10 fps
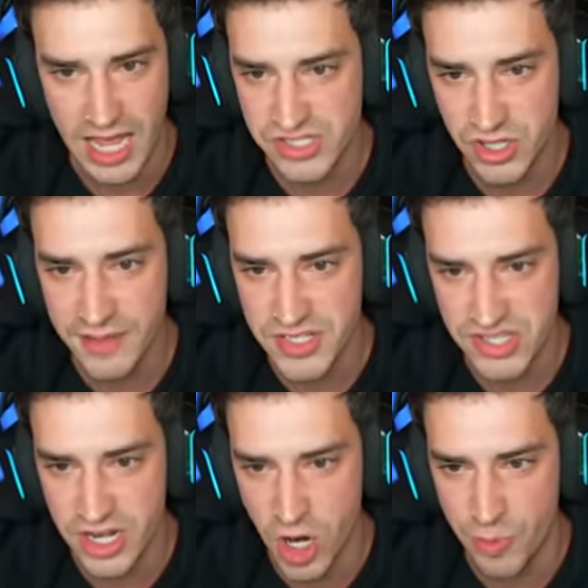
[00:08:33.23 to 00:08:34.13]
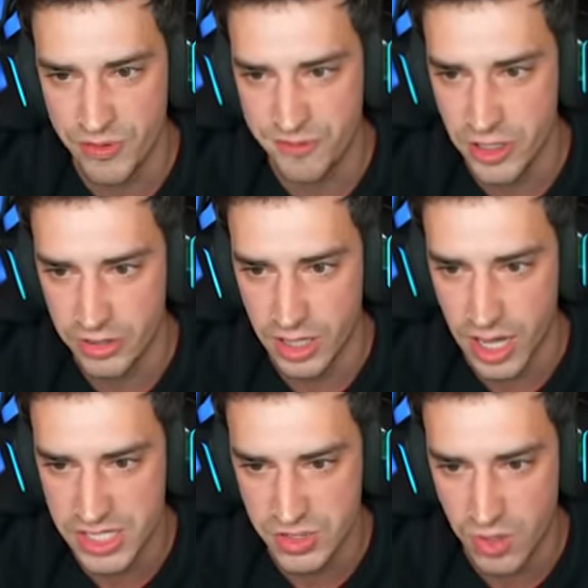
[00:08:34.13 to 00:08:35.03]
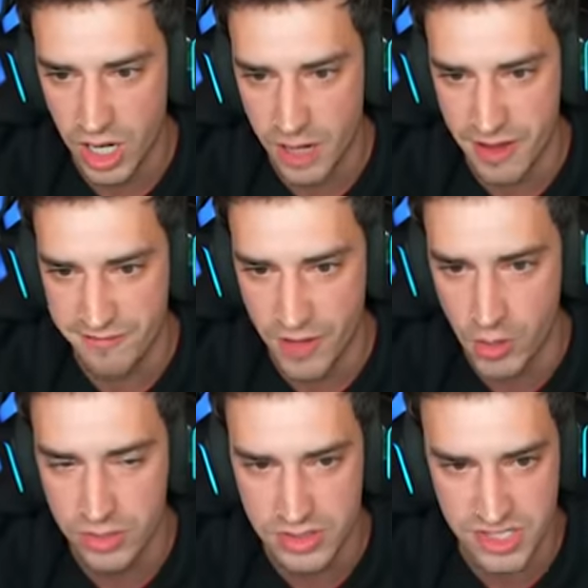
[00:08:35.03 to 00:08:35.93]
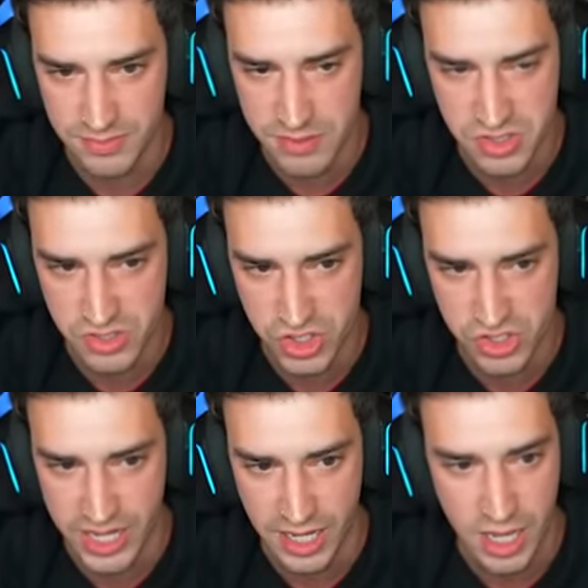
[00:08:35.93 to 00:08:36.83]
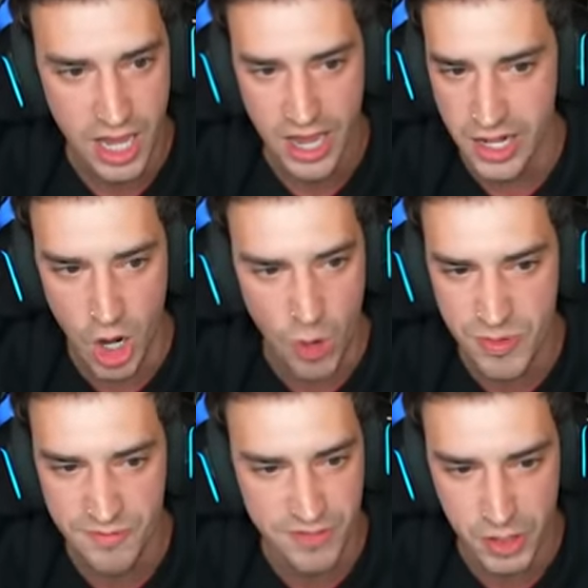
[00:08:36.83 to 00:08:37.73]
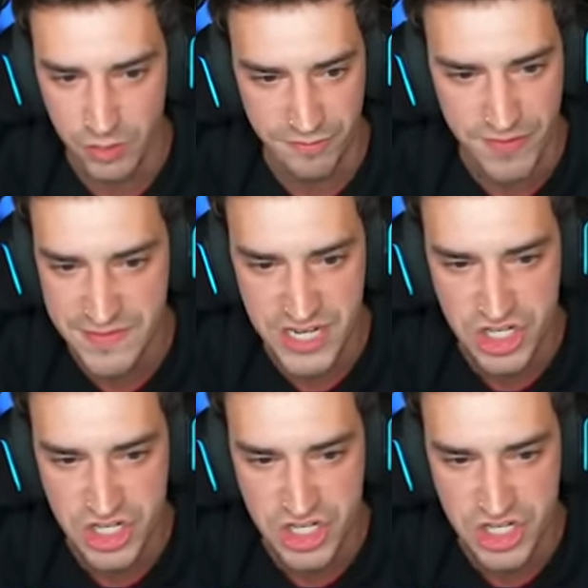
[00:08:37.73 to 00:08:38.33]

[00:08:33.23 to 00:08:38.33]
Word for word: I still haven't seen an open field. I swear on my phone, sometimes there's just like an open field with fifty